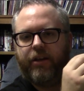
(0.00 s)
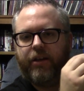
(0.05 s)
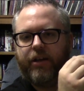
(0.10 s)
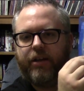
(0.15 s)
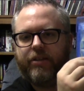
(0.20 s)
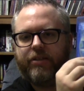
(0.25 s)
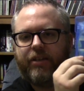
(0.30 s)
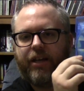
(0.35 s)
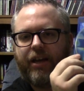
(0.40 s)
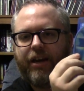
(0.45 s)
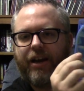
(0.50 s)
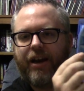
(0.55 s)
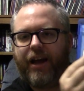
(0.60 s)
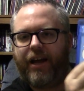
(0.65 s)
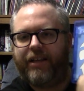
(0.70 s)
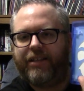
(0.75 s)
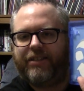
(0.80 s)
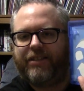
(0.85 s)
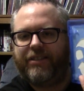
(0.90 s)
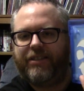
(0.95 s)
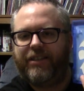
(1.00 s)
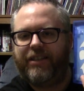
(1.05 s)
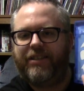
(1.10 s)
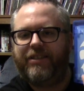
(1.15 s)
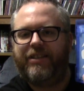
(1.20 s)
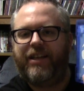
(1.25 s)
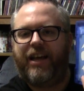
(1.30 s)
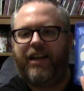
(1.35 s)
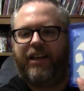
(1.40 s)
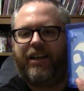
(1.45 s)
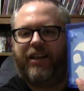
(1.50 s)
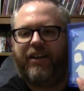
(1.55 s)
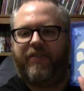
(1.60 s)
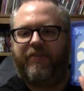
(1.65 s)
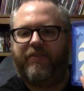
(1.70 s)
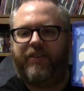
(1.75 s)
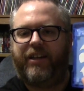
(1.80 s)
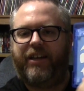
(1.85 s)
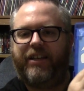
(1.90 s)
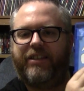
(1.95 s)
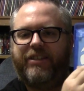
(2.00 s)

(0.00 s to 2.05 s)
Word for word: Isn't that nice? Isn't that lovely?